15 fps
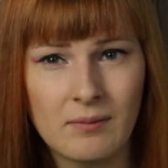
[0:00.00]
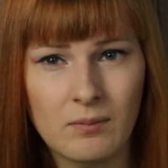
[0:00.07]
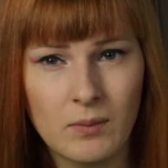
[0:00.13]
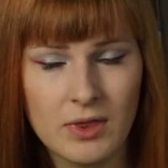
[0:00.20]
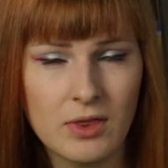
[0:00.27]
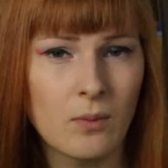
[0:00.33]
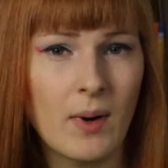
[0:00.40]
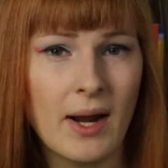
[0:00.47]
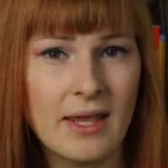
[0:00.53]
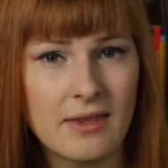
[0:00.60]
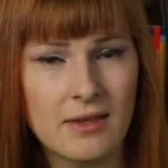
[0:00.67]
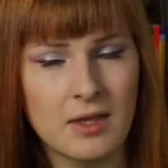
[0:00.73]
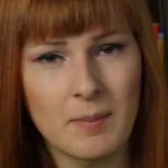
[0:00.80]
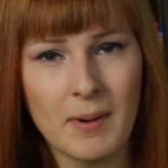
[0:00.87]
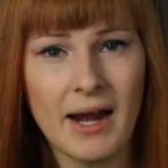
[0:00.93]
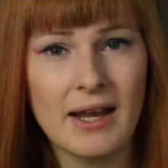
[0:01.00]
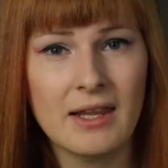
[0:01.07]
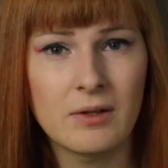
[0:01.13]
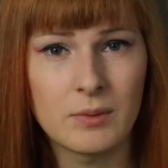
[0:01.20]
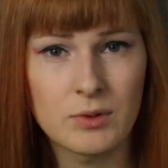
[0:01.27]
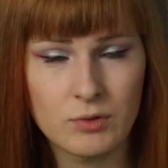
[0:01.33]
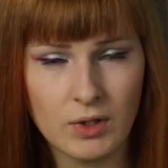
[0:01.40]
with the way that the
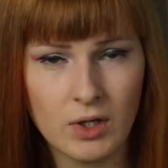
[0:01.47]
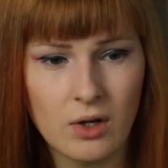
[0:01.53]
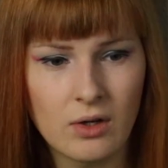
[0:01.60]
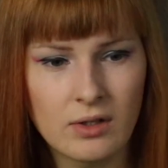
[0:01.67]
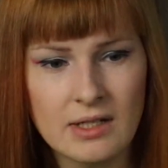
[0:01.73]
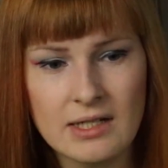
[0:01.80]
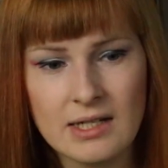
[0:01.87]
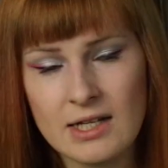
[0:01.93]
pilot was recorded.